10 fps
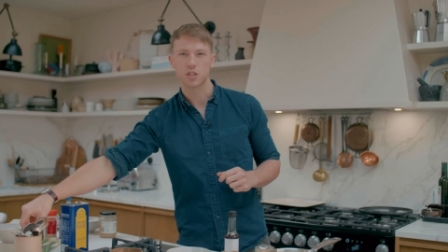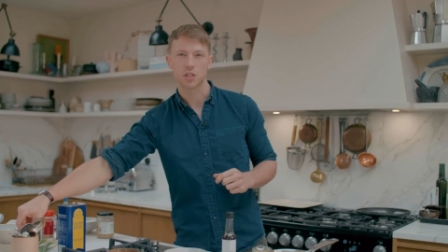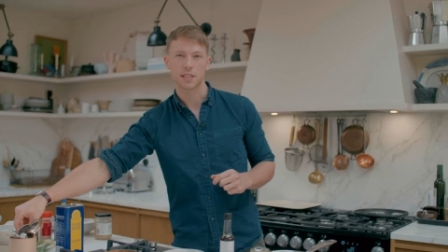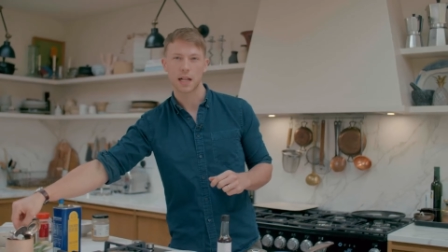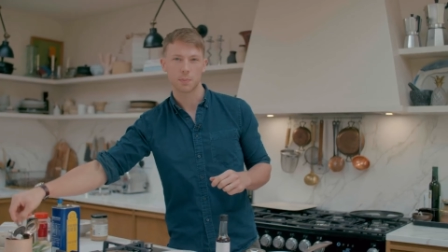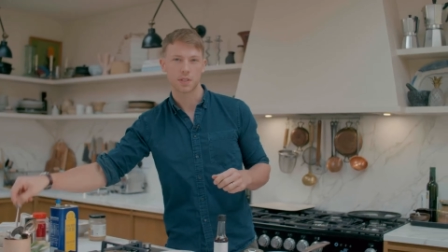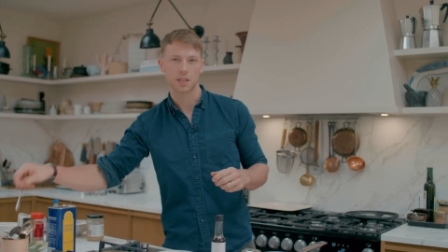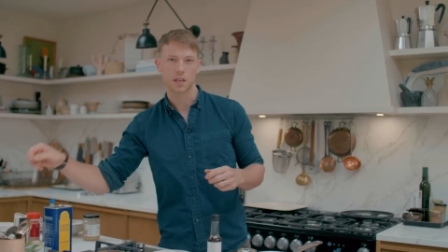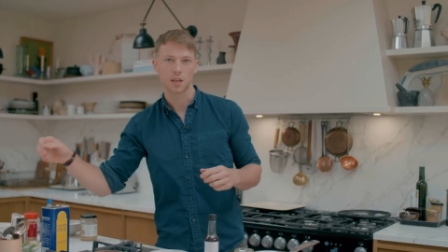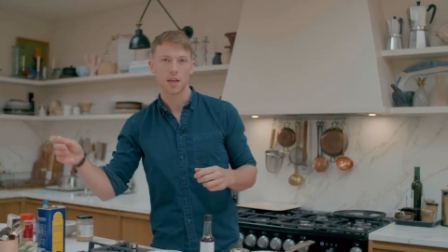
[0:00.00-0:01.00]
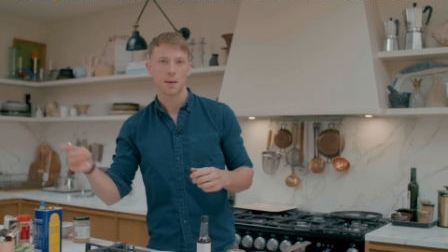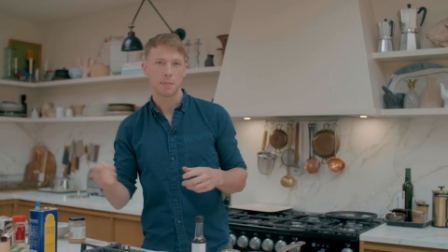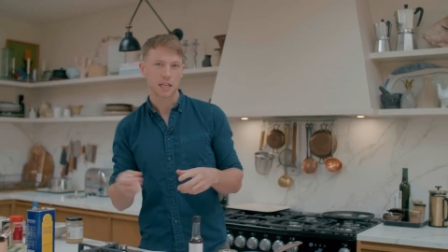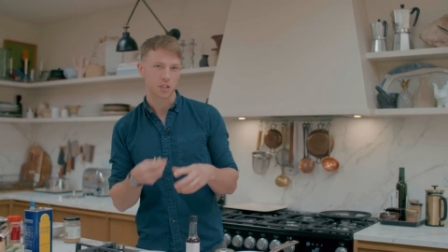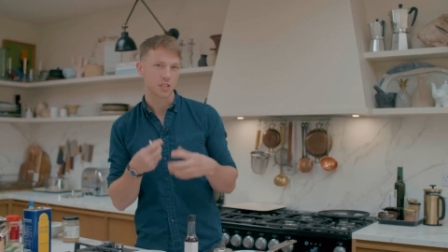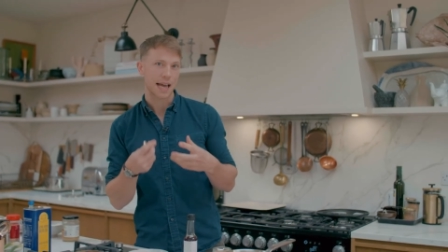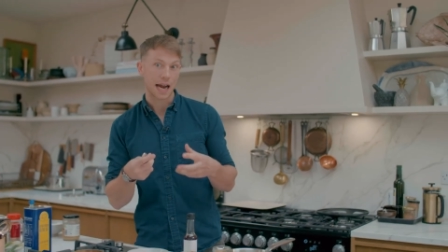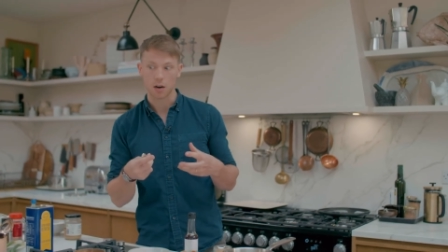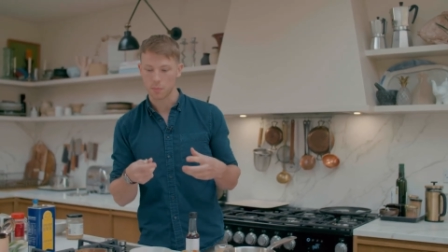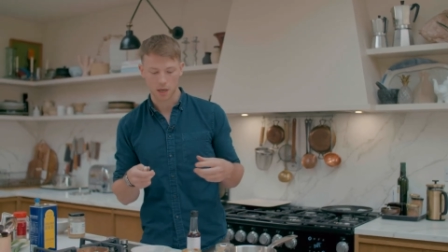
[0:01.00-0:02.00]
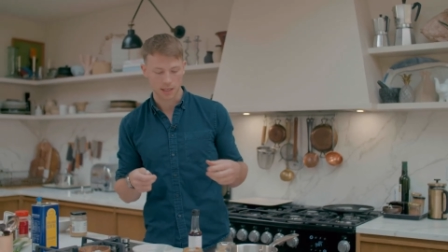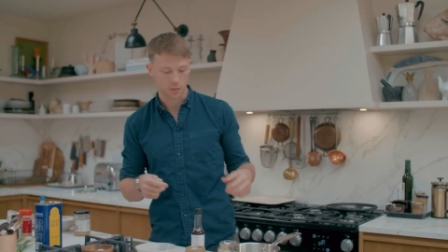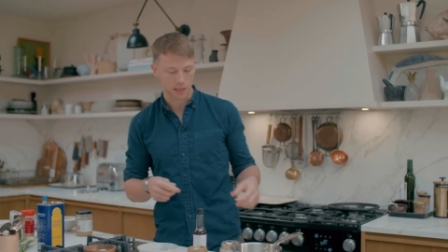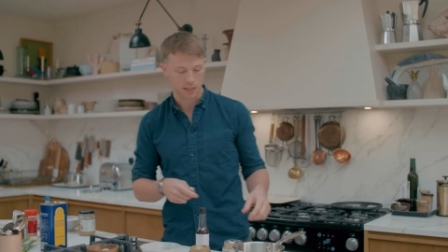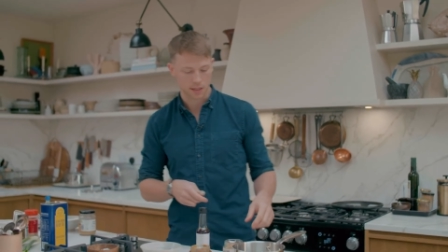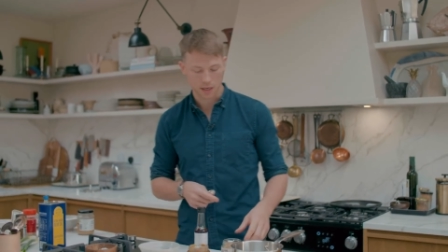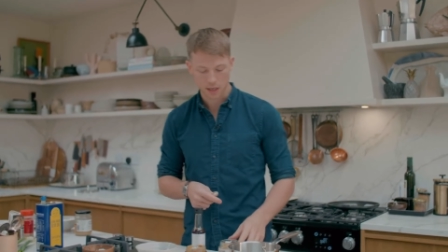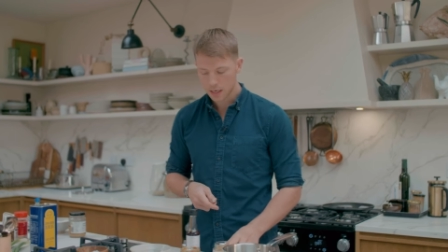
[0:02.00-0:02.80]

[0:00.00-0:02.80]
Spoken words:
just helps the mixture to caramelize when it's in there.